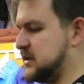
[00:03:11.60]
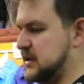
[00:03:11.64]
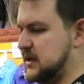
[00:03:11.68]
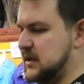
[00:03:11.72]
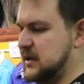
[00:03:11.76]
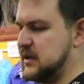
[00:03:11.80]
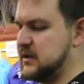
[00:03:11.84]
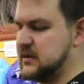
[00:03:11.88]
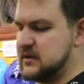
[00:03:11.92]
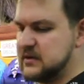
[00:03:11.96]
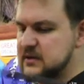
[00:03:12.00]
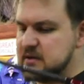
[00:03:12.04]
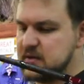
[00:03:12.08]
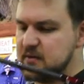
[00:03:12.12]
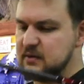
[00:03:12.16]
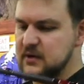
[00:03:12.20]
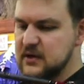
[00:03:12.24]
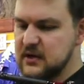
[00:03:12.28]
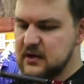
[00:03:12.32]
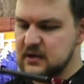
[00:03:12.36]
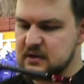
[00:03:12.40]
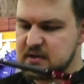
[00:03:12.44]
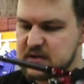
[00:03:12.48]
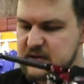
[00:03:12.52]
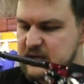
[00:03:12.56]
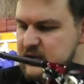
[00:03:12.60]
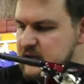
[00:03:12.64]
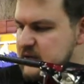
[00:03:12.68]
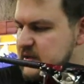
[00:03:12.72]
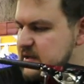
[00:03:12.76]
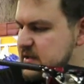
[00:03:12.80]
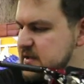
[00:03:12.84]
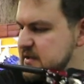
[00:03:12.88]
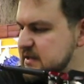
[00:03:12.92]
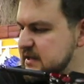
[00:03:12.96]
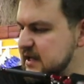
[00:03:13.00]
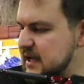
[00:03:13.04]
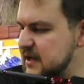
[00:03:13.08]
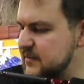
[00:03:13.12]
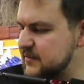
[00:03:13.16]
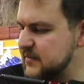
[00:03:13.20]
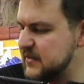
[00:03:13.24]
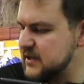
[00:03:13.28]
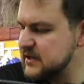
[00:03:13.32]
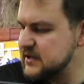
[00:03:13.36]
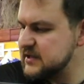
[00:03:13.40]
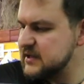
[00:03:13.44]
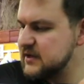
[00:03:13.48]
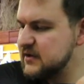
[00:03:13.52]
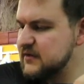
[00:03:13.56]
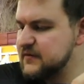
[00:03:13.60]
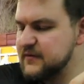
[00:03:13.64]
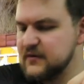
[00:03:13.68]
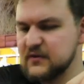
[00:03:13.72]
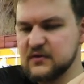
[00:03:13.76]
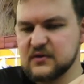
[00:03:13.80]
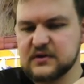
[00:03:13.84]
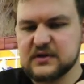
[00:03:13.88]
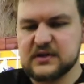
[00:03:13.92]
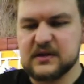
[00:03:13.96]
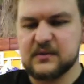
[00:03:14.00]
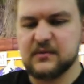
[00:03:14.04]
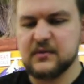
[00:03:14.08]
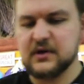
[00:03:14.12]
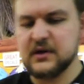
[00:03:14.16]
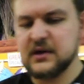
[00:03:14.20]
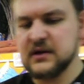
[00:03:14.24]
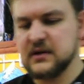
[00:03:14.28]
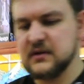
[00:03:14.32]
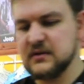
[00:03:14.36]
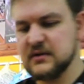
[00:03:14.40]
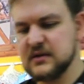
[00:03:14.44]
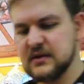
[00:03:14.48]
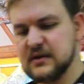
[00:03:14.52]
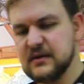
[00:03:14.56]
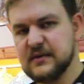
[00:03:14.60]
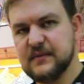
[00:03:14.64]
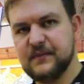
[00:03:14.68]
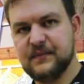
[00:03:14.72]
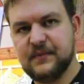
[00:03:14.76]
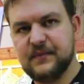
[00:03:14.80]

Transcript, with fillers: there so we don't stab myself or someone else.